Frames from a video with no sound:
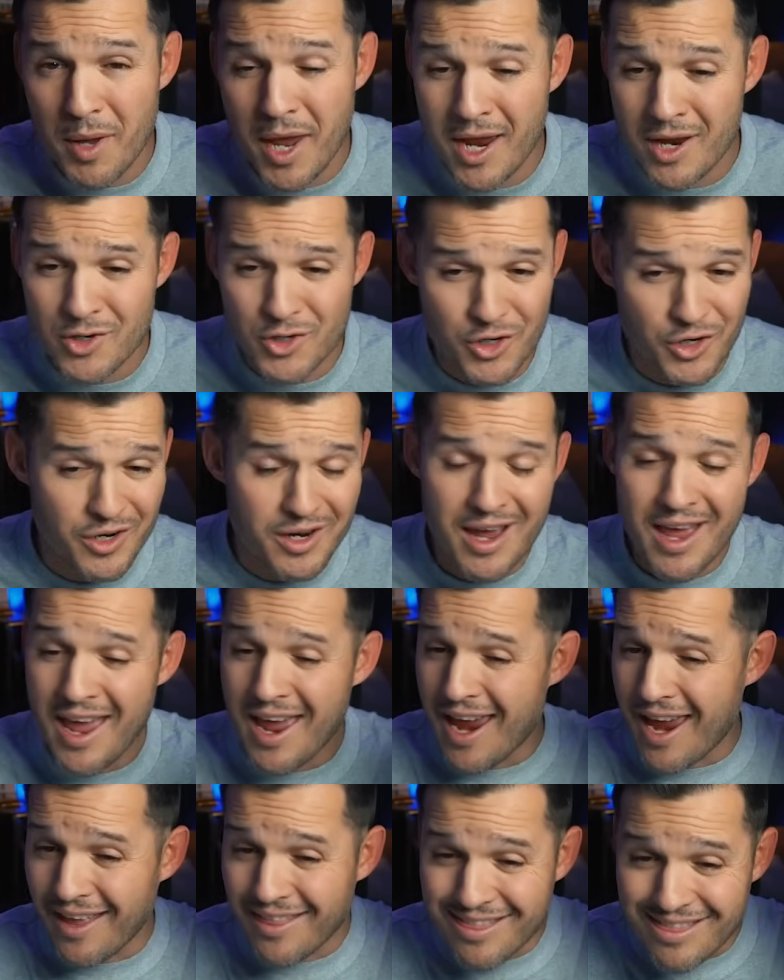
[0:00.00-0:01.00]
pager,
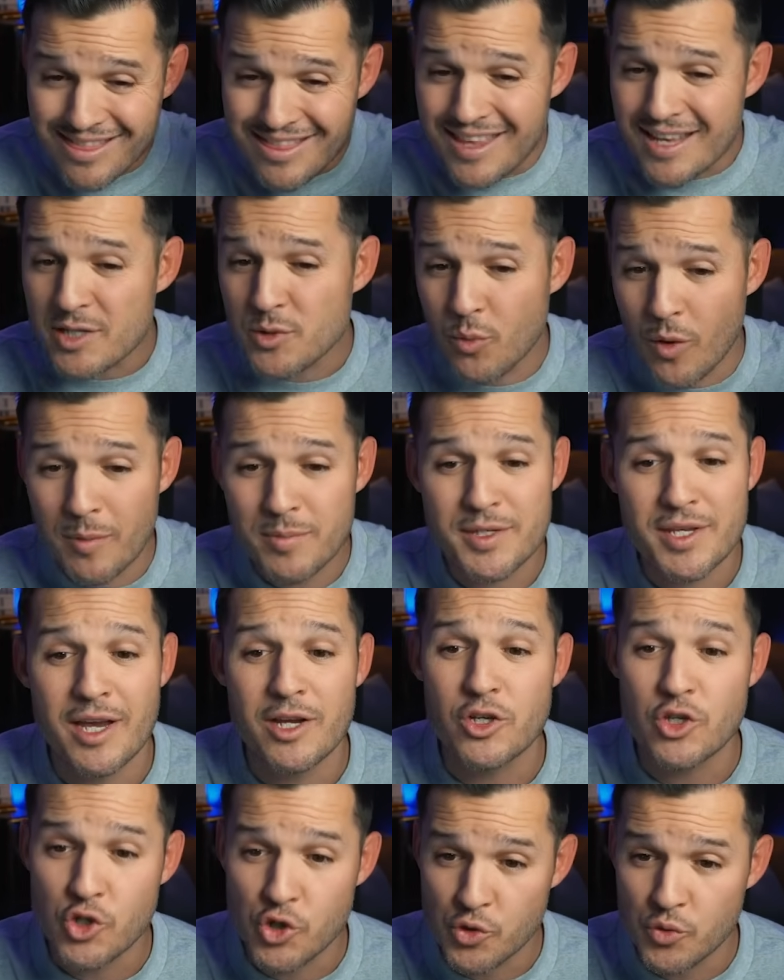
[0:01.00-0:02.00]
and this
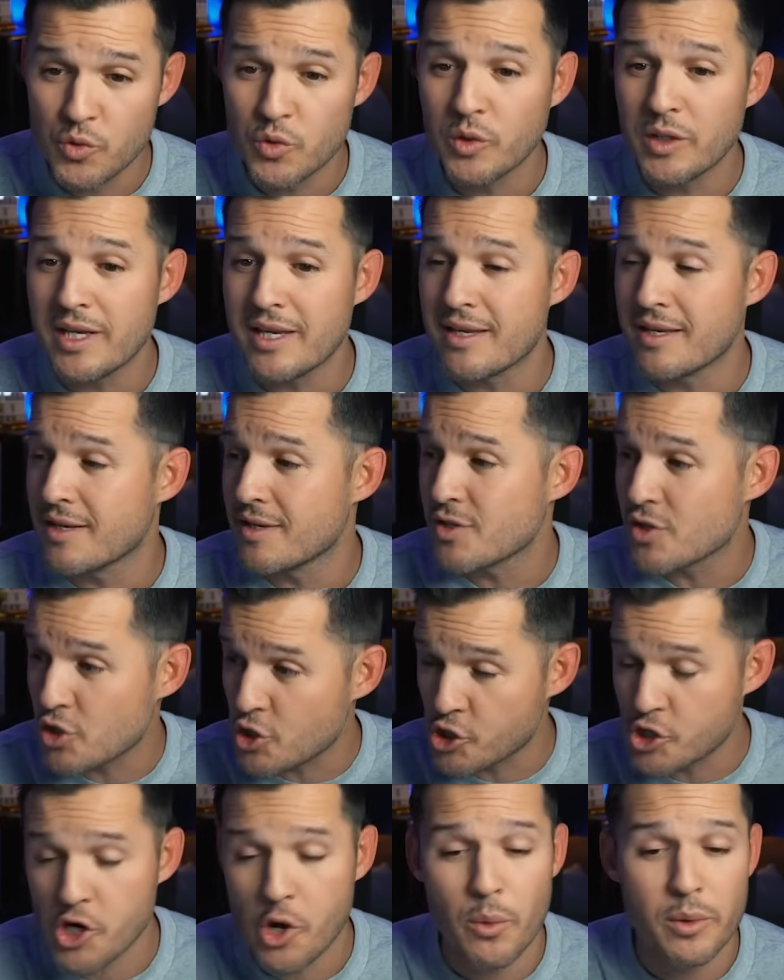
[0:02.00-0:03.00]
website truly is
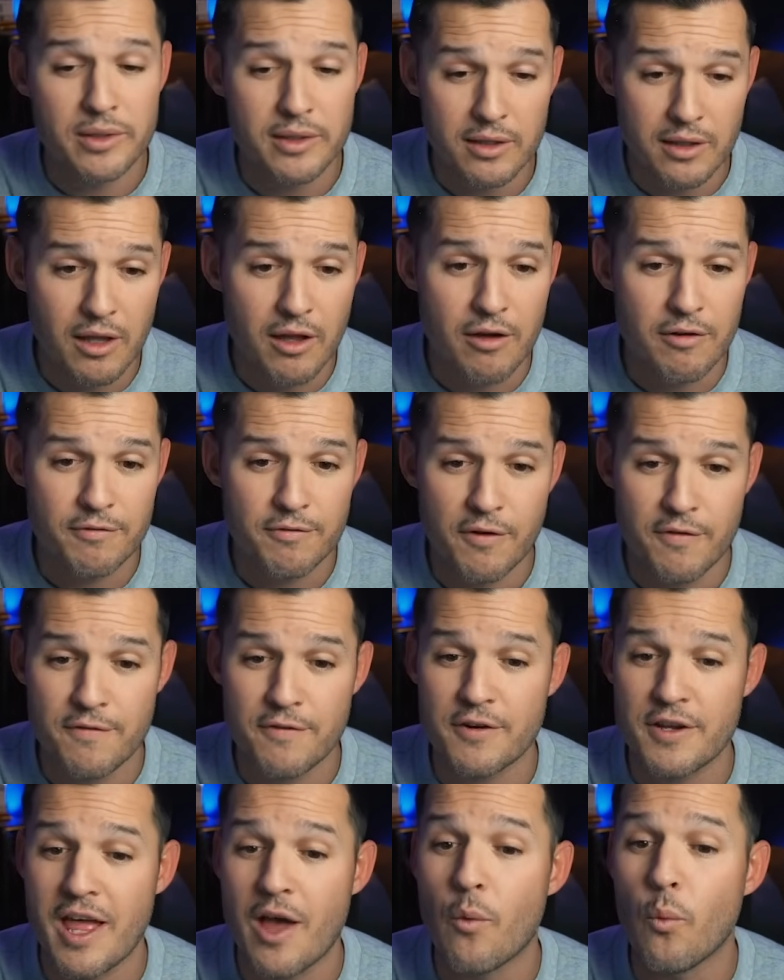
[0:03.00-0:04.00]
showing the love
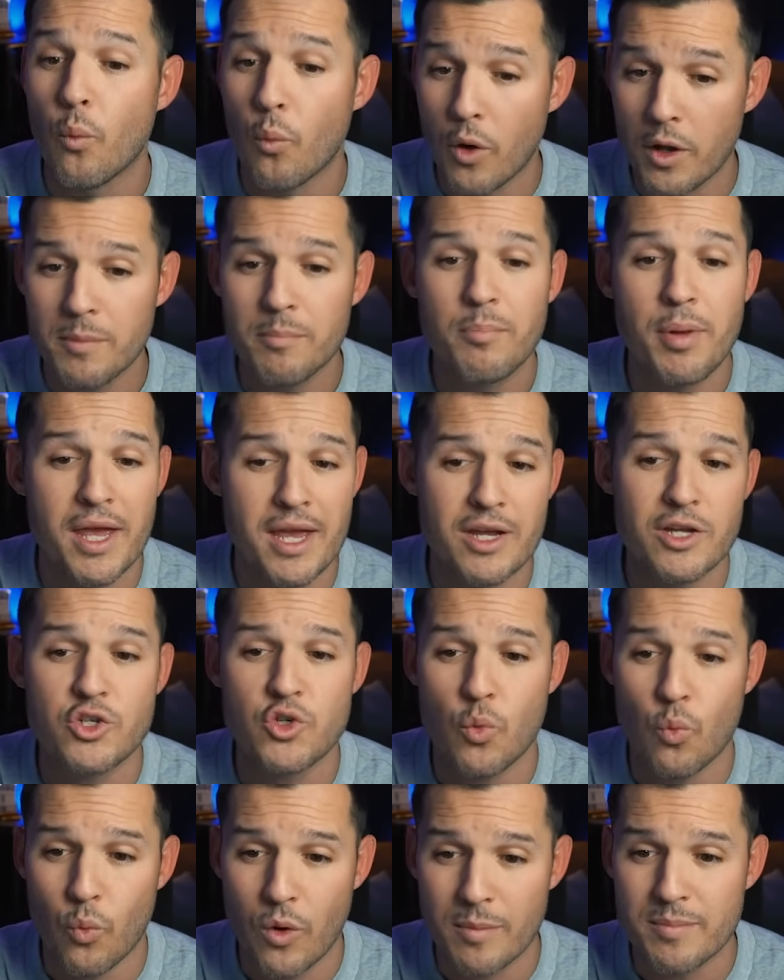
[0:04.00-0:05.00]
for that one page
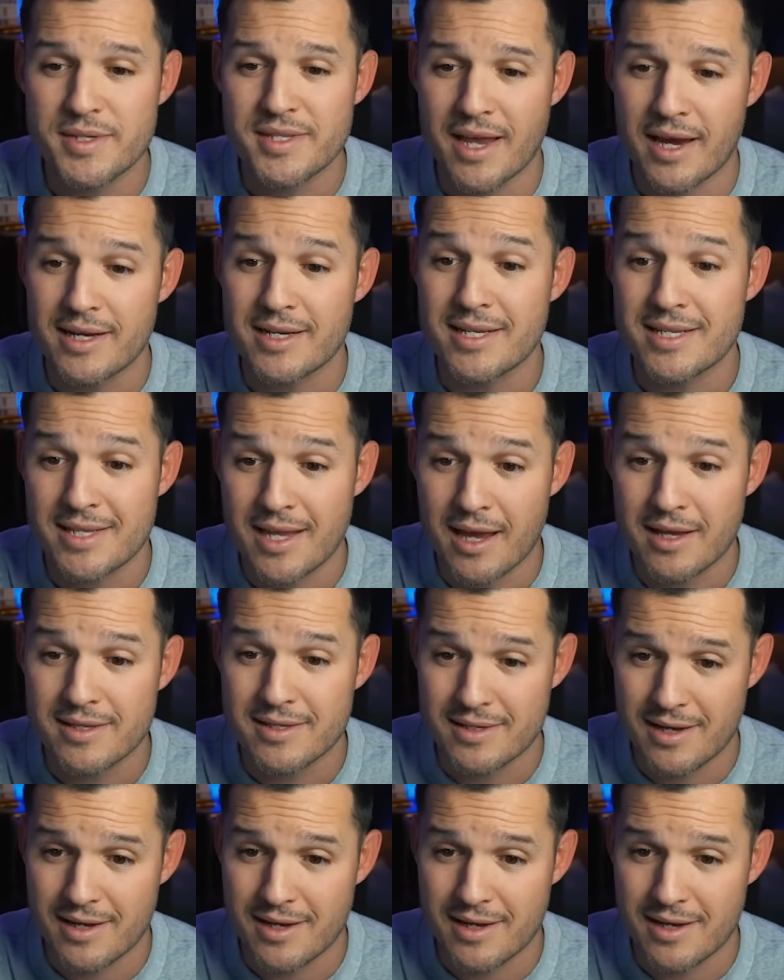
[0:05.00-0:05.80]
website design